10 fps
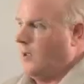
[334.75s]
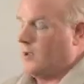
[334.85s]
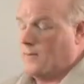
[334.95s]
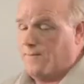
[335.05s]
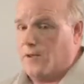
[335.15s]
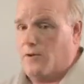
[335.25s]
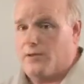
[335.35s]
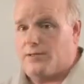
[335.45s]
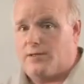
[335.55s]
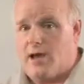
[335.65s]

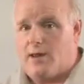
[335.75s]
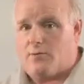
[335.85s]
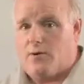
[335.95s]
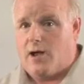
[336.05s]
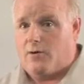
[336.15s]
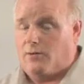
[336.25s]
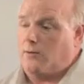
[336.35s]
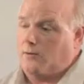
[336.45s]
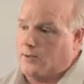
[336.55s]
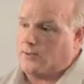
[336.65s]
Configure a static route,
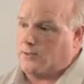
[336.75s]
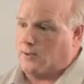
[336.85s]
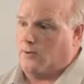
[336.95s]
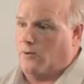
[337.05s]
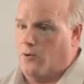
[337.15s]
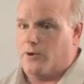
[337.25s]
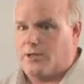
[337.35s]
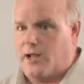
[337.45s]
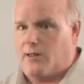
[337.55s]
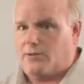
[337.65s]
and this is a little more
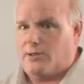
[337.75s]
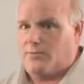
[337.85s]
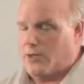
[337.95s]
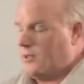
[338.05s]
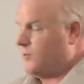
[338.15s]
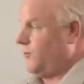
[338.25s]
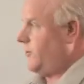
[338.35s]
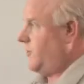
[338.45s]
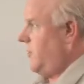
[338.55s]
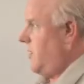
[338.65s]
challenging, but it's
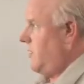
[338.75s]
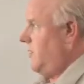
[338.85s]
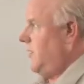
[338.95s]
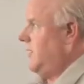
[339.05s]
worth trying.